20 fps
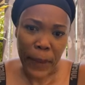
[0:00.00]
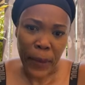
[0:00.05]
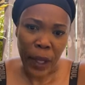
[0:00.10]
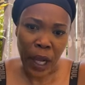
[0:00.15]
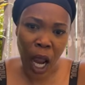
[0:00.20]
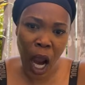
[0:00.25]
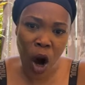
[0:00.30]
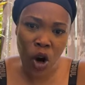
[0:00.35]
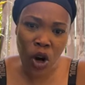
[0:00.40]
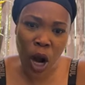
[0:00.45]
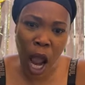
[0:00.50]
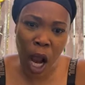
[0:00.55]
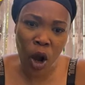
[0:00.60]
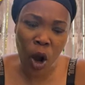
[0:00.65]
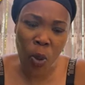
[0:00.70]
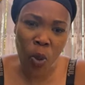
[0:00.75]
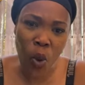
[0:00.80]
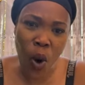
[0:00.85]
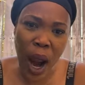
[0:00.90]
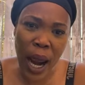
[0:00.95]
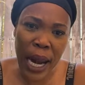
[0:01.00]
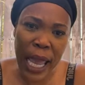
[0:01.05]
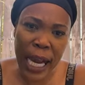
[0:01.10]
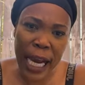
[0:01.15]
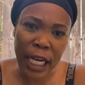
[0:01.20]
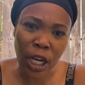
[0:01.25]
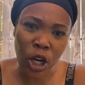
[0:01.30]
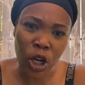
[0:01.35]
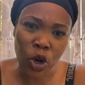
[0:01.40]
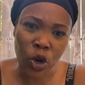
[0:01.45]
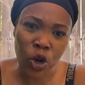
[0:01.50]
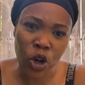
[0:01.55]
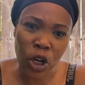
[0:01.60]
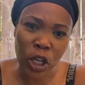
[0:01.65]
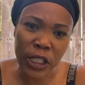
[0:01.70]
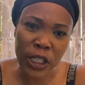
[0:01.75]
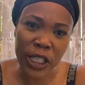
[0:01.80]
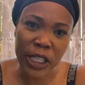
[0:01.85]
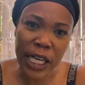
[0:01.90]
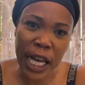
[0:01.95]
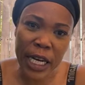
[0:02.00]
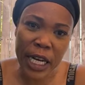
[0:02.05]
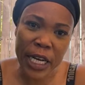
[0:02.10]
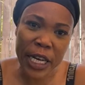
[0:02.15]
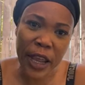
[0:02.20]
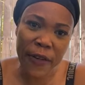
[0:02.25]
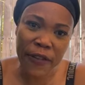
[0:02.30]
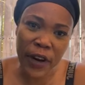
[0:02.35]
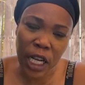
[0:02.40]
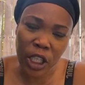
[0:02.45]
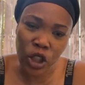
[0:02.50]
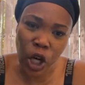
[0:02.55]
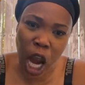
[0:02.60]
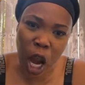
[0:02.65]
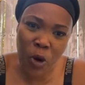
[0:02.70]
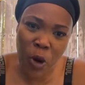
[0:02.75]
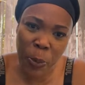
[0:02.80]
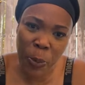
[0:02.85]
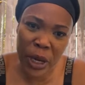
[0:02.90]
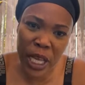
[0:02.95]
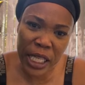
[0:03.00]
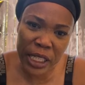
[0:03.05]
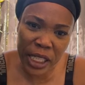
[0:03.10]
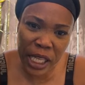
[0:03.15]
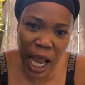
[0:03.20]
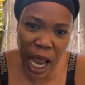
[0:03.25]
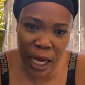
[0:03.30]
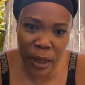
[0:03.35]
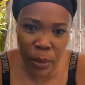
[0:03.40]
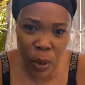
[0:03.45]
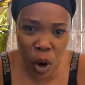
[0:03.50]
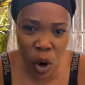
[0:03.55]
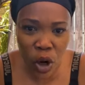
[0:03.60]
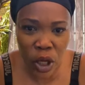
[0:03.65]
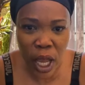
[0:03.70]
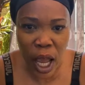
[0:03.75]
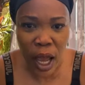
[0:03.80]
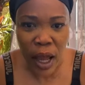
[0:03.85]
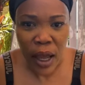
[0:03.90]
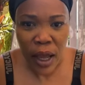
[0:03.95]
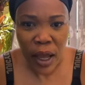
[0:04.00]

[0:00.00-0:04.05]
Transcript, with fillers: I don't know, come go on like, I don't know, say the devil are trying to replace God, boy. Yeah.